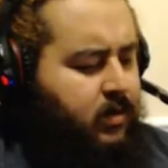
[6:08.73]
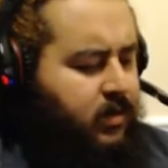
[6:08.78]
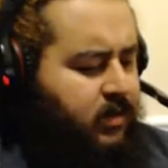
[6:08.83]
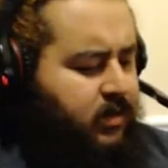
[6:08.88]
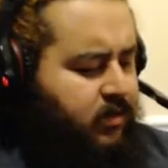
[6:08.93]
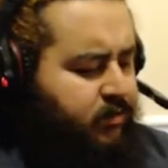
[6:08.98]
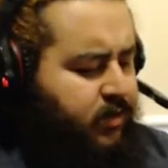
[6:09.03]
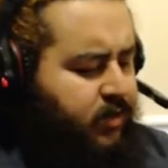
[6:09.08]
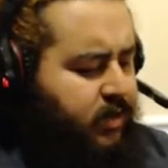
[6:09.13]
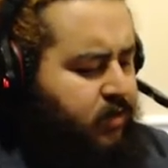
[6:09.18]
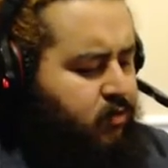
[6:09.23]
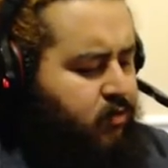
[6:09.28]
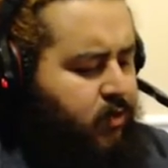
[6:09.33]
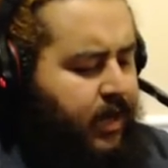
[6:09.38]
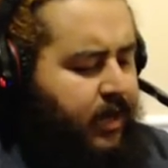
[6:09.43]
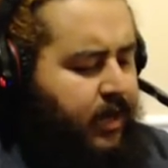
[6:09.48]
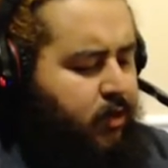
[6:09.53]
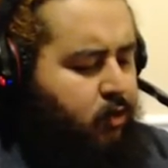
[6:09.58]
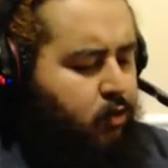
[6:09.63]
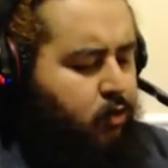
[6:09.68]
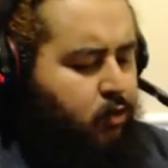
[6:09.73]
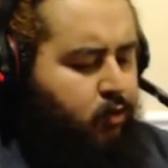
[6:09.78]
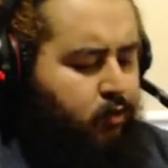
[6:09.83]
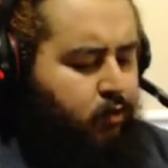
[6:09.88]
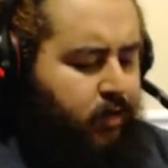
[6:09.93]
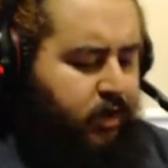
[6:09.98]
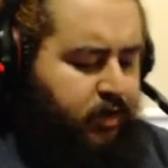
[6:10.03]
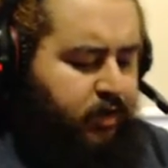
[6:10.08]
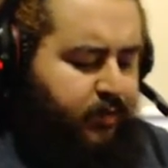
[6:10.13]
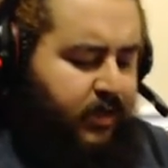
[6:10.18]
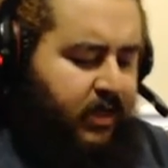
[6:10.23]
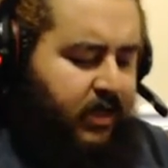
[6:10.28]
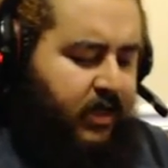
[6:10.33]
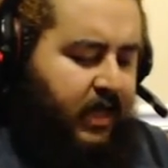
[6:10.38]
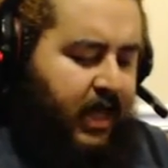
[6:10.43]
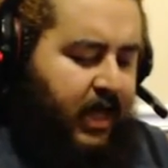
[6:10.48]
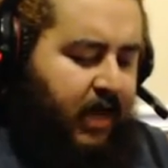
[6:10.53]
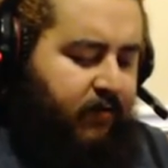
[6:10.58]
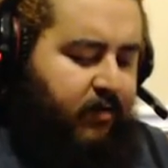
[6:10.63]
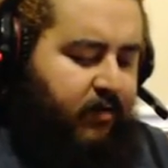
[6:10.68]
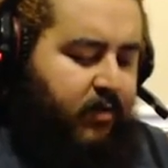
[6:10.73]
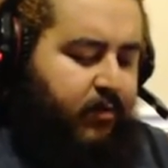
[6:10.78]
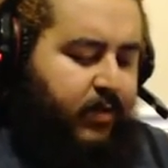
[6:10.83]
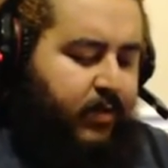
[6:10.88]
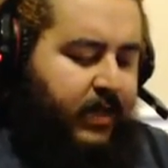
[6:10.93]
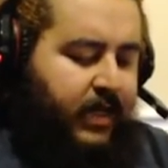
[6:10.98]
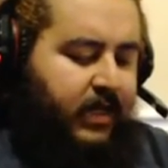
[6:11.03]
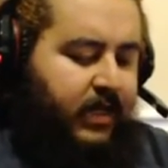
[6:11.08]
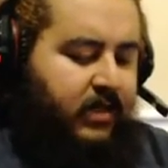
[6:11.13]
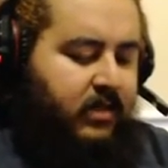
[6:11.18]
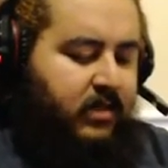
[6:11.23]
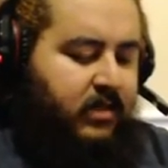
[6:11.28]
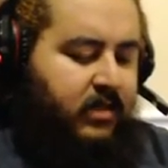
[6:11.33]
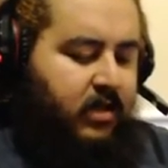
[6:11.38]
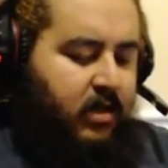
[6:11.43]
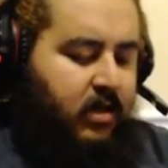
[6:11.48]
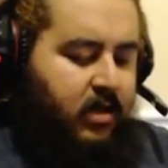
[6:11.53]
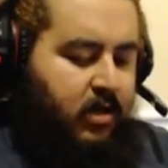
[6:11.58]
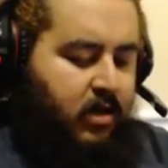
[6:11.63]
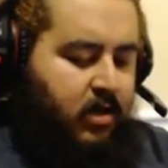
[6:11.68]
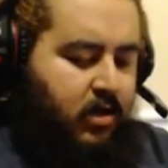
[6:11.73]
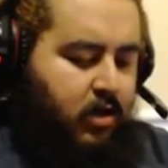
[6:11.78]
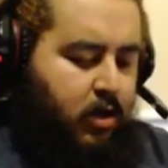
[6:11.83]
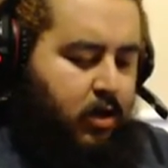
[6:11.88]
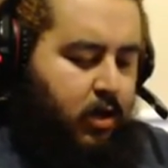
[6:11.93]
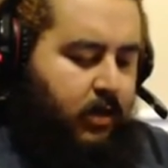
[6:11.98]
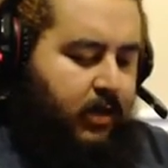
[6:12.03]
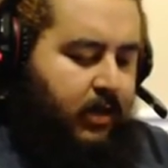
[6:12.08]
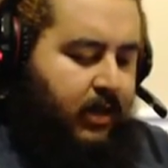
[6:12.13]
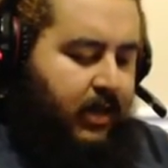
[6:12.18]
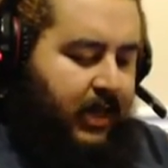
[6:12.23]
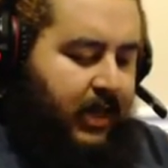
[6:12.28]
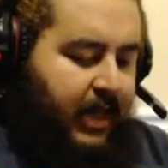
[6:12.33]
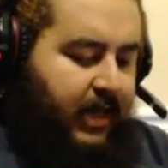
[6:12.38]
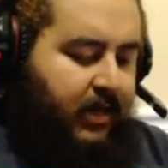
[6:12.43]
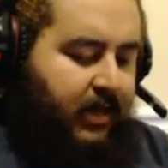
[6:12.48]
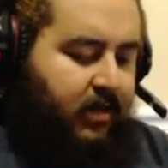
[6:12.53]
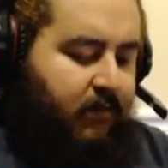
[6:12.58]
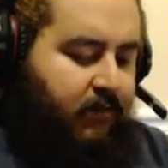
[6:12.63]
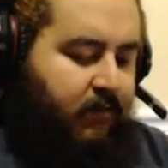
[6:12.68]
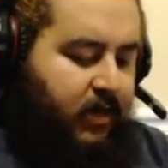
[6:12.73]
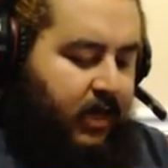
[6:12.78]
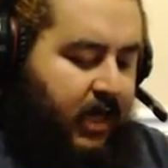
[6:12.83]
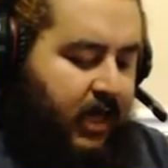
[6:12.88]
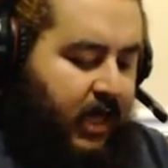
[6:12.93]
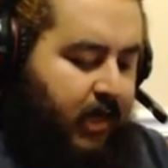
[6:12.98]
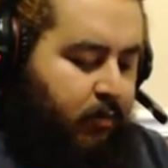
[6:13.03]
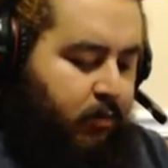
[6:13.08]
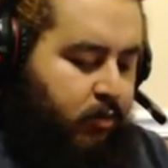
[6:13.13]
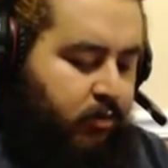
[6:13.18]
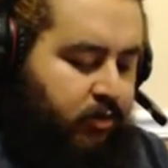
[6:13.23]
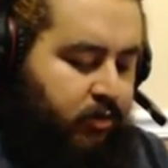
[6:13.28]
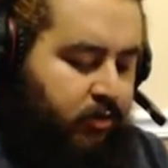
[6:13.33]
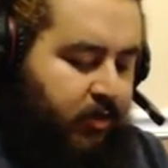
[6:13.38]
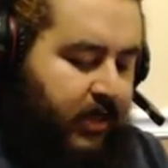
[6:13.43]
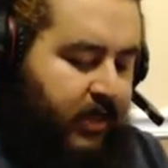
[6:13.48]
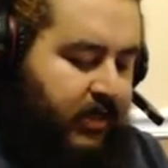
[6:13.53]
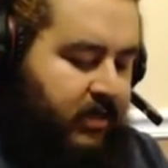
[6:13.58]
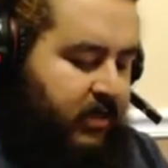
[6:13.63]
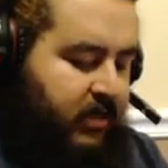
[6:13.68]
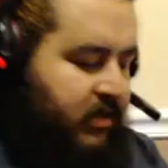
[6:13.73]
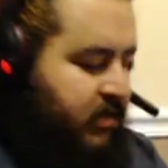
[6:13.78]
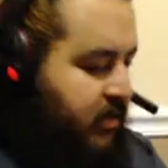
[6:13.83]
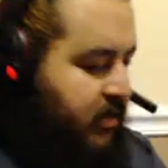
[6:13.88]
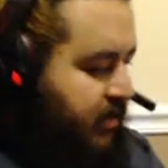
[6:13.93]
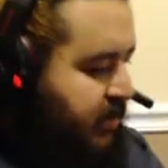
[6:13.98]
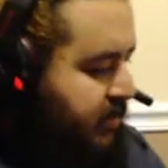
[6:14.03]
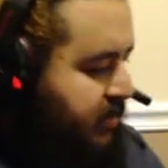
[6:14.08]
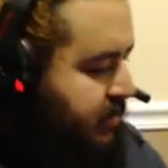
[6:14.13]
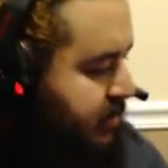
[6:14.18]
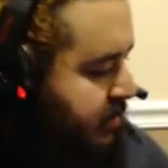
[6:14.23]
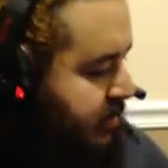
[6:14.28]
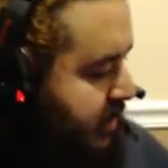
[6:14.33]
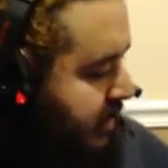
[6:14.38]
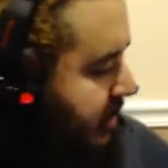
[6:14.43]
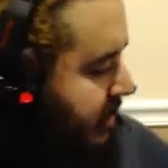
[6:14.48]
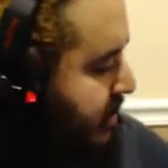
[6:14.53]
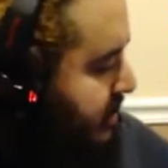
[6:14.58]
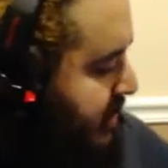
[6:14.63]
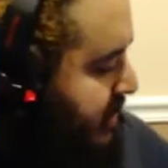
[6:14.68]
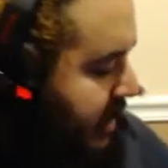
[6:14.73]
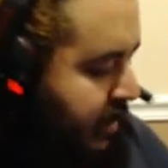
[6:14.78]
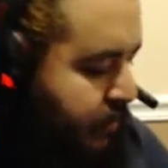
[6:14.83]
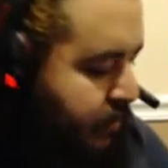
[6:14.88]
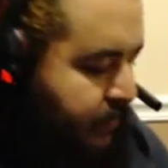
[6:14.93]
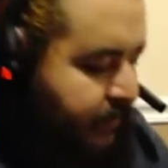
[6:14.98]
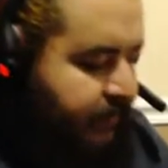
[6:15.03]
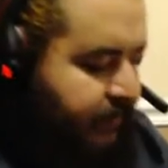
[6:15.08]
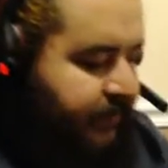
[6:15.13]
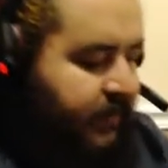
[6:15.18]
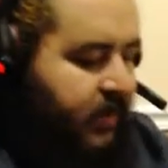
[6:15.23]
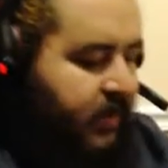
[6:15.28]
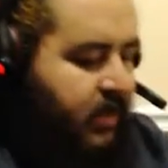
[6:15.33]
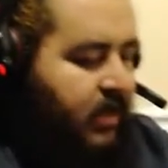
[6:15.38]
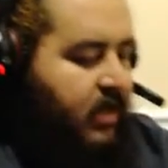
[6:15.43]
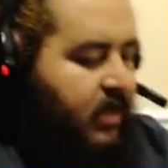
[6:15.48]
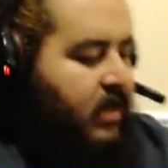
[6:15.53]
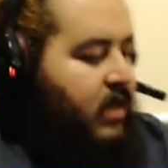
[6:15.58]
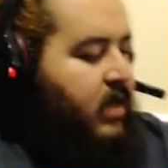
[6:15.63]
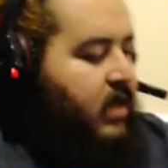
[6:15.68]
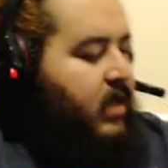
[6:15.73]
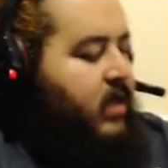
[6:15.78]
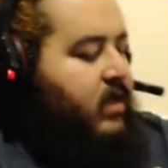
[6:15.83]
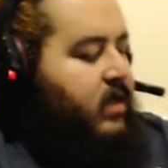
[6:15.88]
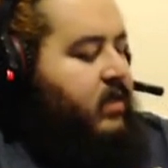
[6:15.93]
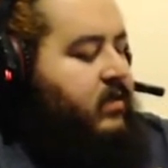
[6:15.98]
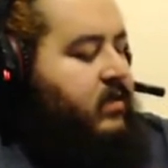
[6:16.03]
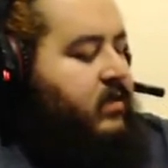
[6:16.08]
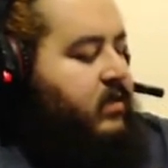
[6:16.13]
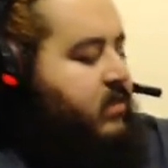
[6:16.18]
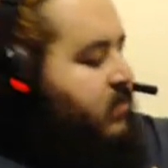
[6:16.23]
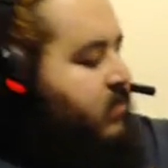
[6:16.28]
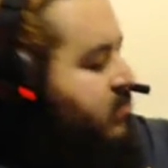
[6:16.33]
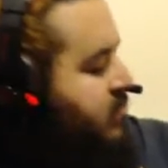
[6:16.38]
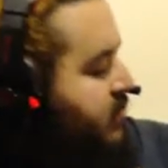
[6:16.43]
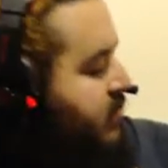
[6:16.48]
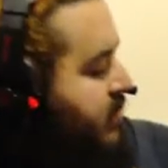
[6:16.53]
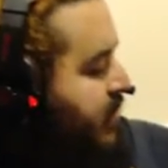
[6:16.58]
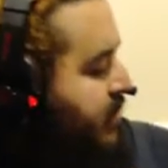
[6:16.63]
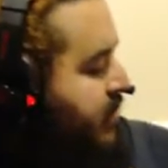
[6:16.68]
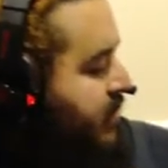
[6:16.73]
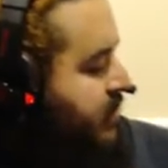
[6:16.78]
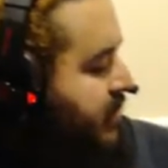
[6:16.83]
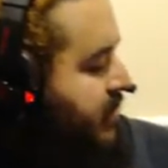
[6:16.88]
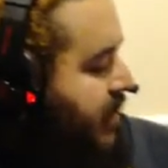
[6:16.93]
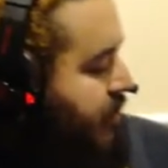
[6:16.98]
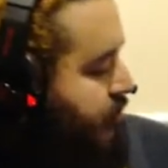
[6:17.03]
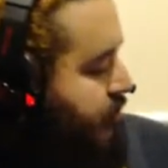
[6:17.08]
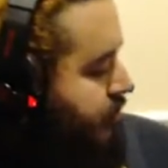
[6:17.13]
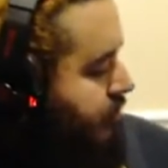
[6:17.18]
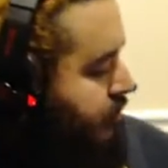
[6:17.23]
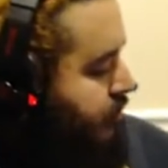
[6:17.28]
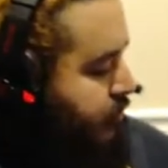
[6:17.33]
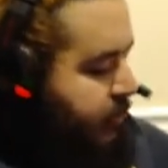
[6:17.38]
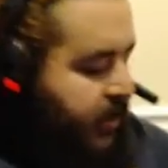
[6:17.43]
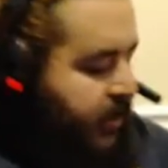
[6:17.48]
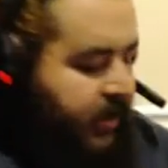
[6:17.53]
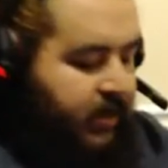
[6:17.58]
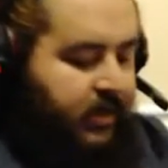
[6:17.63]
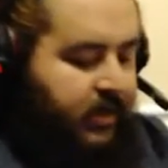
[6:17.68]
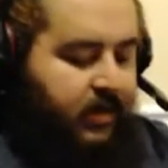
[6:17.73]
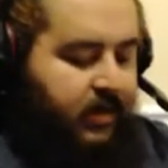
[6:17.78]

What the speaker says: It's really cool. I know there's been a lot of complaints on the length of the cable, so let's check this out. Let's take this out real quick.